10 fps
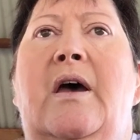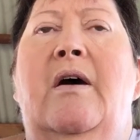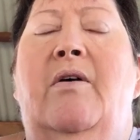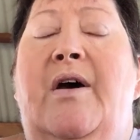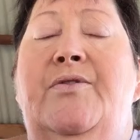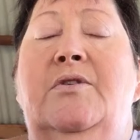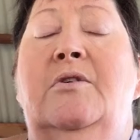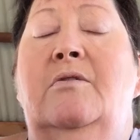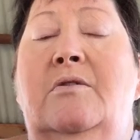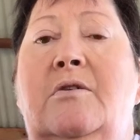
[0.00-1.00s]
our other
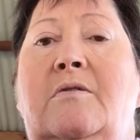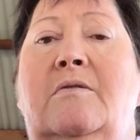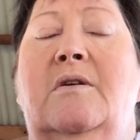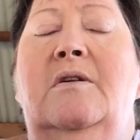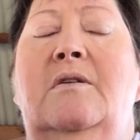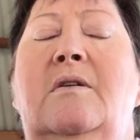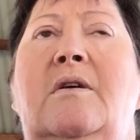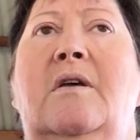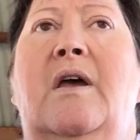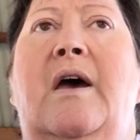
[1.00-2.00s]
two children,
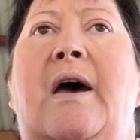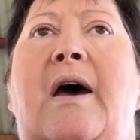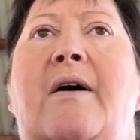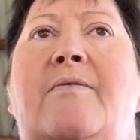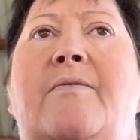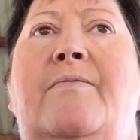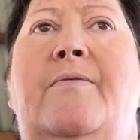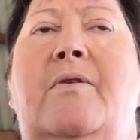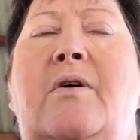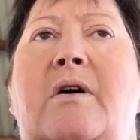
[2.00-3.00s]
have
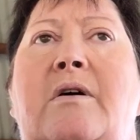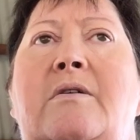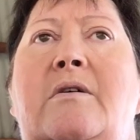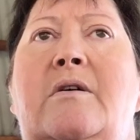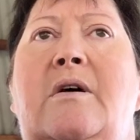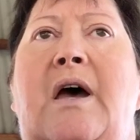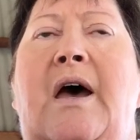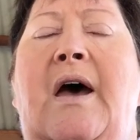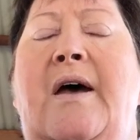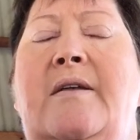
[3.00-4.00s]

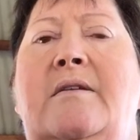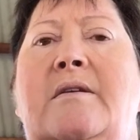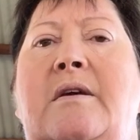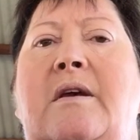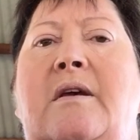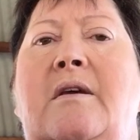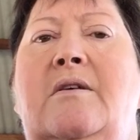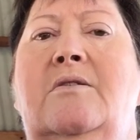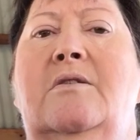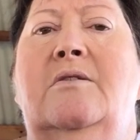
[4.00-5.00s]
had
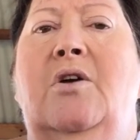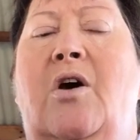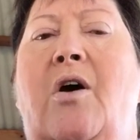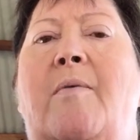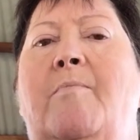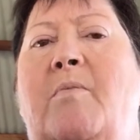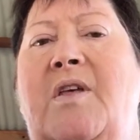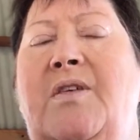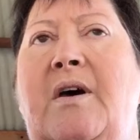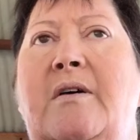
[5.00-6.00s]
time
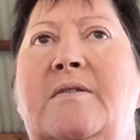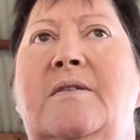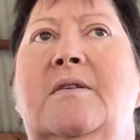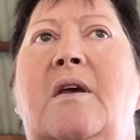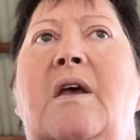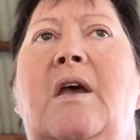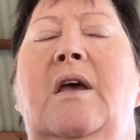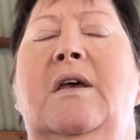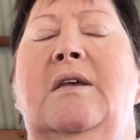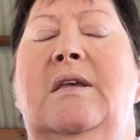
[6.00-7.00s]
with us.
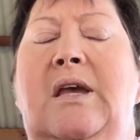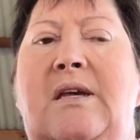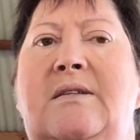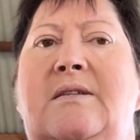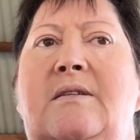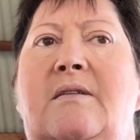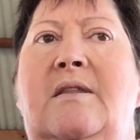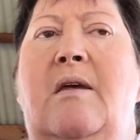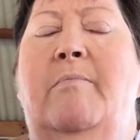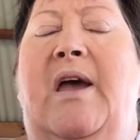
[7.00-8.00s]
Yes,
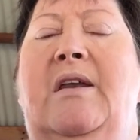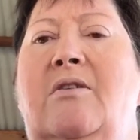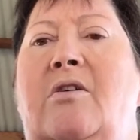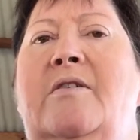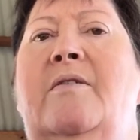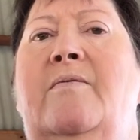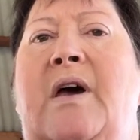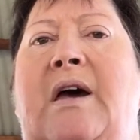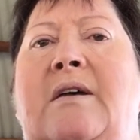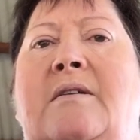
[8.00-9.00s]
they may not have
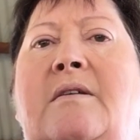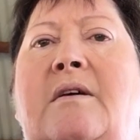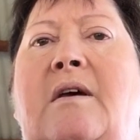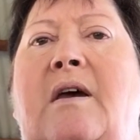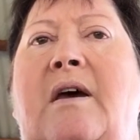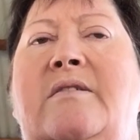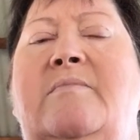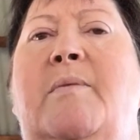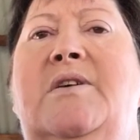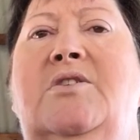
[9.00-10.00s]
had
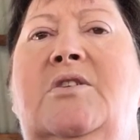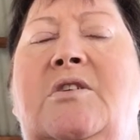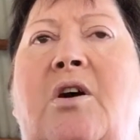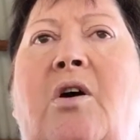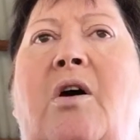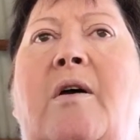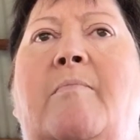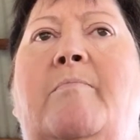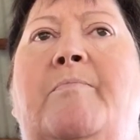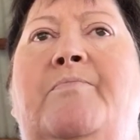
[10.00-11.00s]
as much
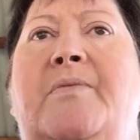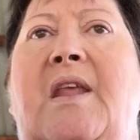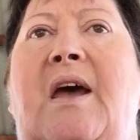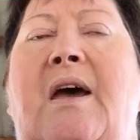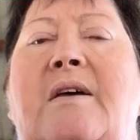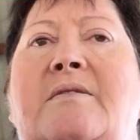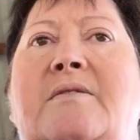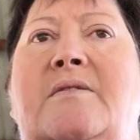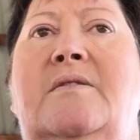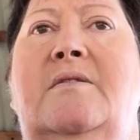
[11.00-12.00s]
time
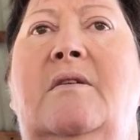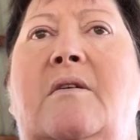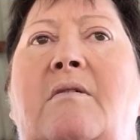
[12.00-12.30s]
as